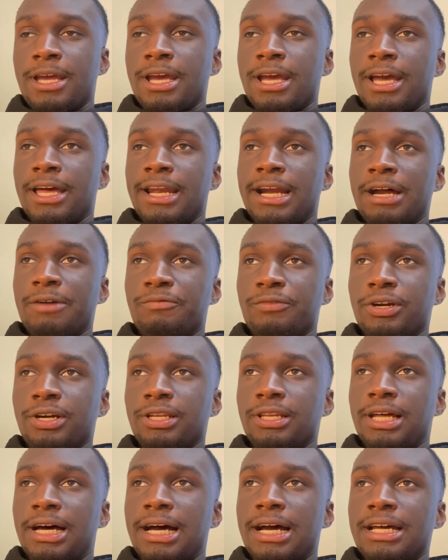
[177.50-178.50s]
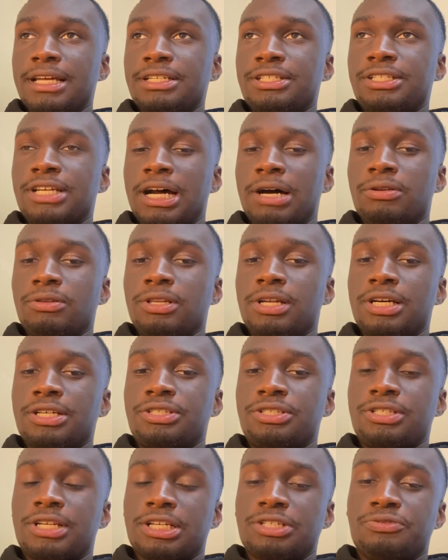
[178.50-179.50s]
And I realized how
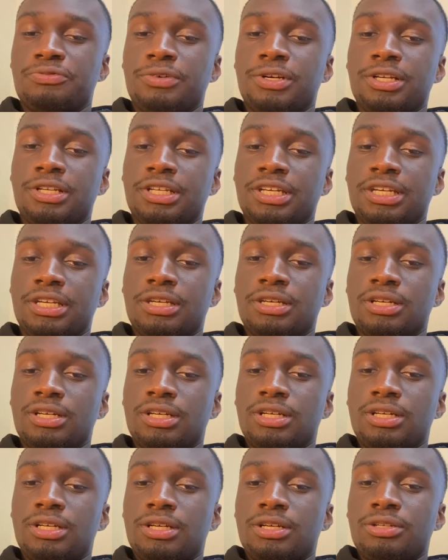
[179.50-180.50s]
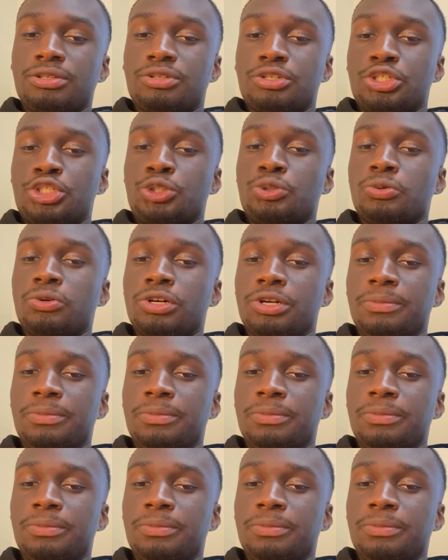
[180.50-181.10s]
lust has really destroyed